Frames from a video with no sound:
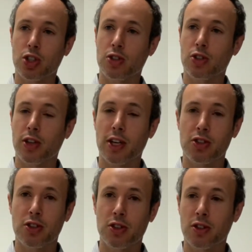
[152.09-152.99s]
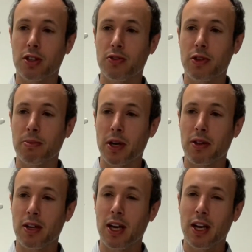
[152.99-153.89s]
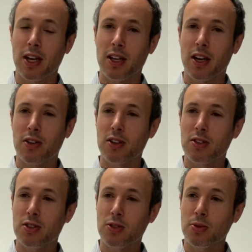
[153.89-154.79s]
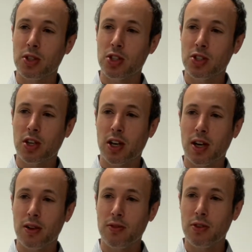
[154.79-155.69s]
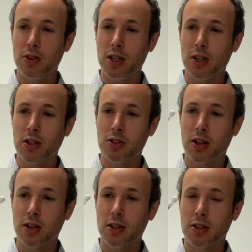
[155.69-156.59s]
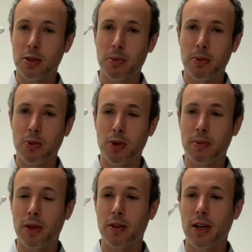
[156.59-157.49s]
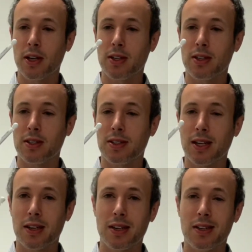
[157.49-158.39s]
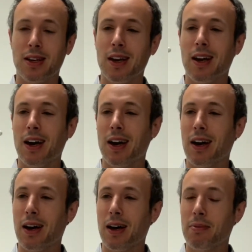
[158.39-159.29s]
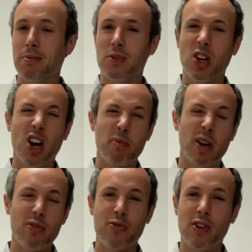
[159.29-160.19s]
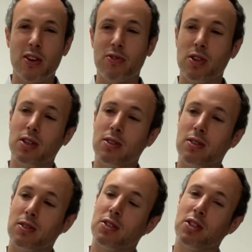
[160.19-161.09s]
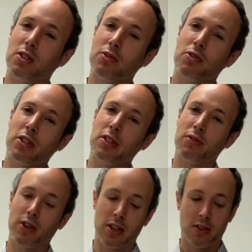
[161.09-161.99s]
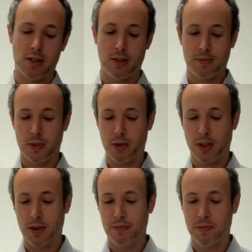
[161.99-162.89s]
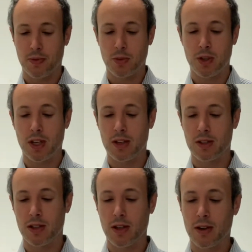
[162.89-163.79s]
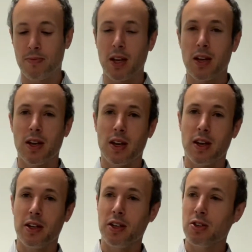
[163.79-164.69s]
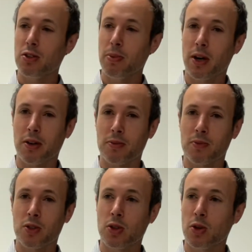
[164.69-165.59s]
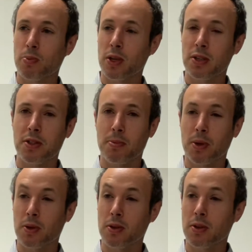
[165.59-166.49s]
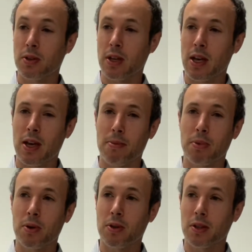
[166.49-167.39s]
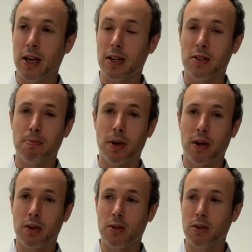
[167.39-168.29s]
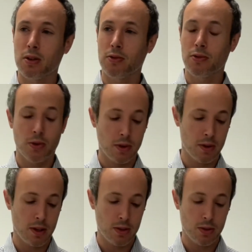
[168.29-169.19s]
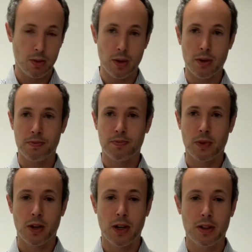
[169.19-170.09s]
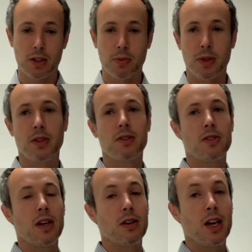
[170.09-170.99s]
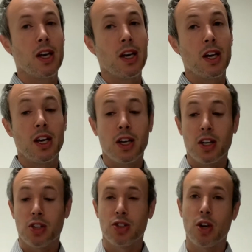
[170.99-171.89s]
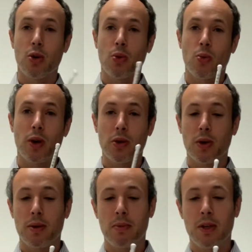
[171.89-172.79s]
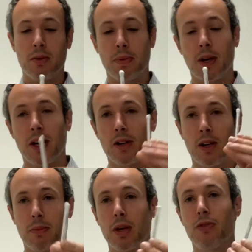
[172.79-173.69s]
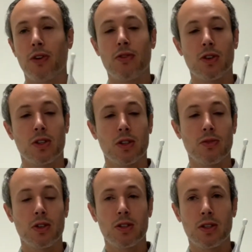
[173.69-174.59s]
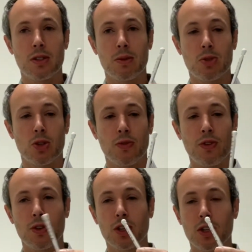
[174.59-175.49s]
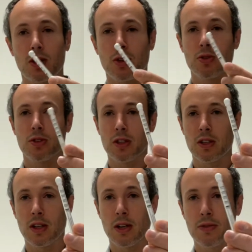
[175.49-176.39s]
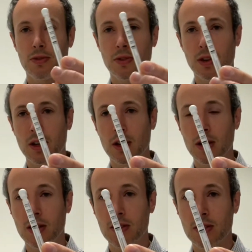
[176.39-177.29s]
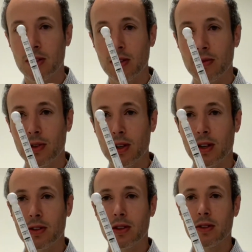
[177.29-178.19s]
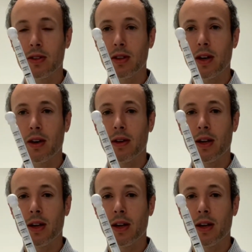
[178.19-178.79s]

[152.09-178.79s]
So that's your delivery method. Now this syringe is kind of unique. I'll talk a little bit more about that in a second. Not my favorite delivery device. Okay, we'll get into that. And here's your bottle. So a pretty typical amber glass bottle for this oil. All right, let's put this down. So what do I mean by not my favorite delivery system? So if you look closely enough, let's see if you guys can see that.